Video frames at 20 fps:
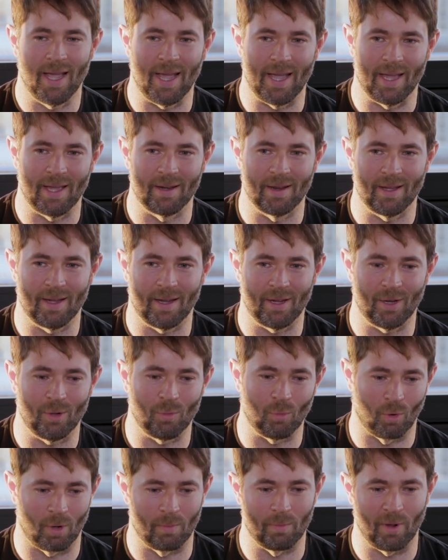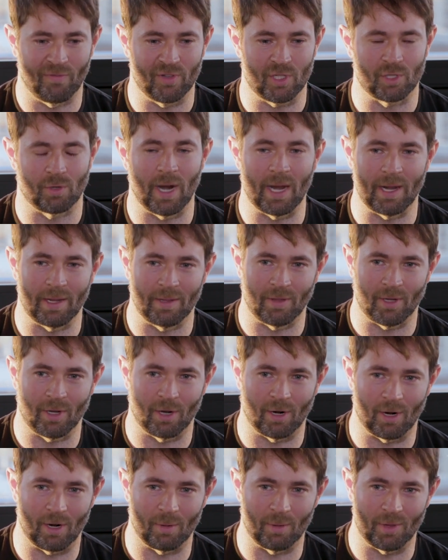And Warren Buffett's riding in the
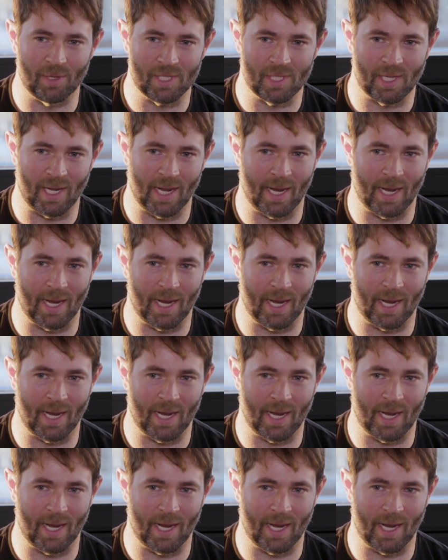car with this